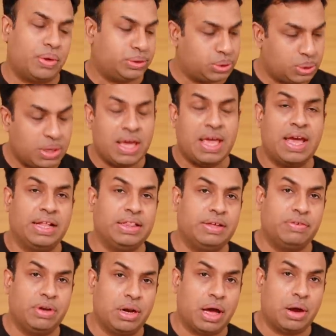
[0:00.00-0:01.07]
also, and they
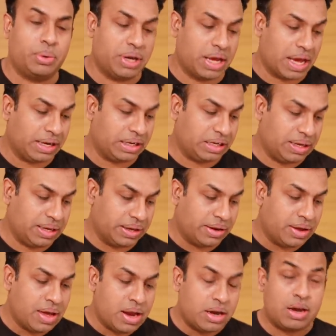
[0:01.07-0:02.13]
were loud and clear.